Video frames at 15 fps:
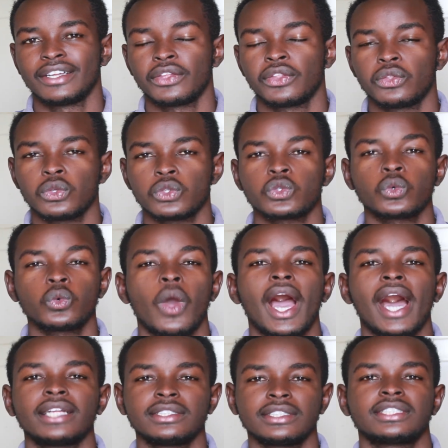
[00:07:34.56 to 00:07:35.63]
those who
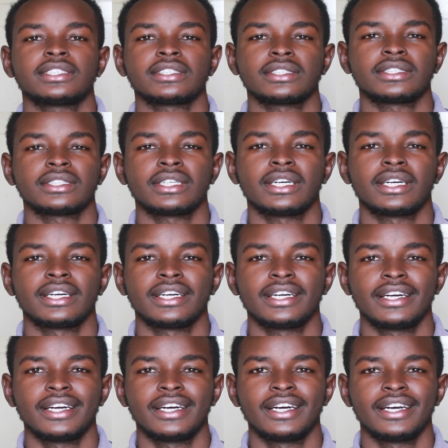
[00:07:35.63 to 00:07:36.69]
answer
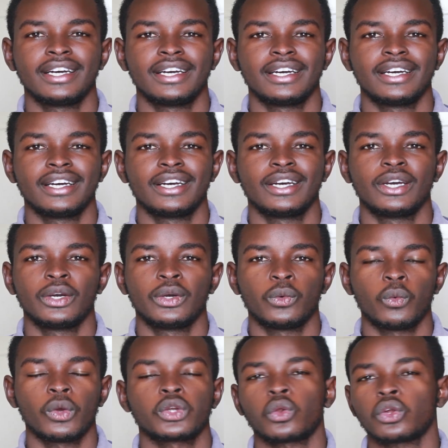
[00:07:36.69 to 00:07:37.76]

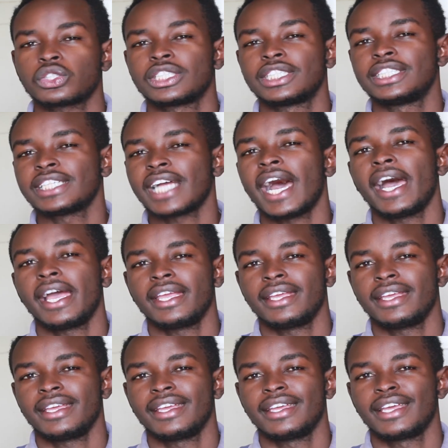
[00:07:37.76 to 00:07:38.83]
were not shy,
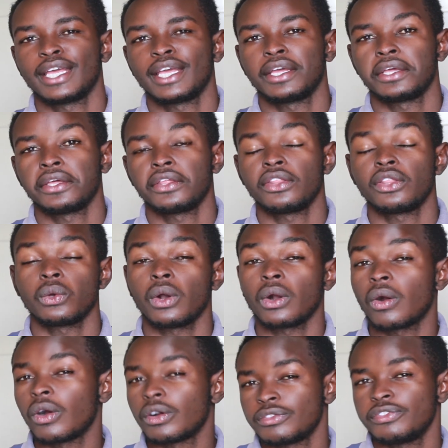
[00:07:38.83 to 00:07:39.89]
they were
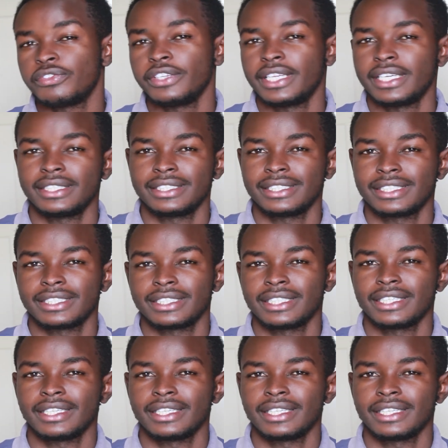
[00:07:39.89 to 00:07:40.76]
confident.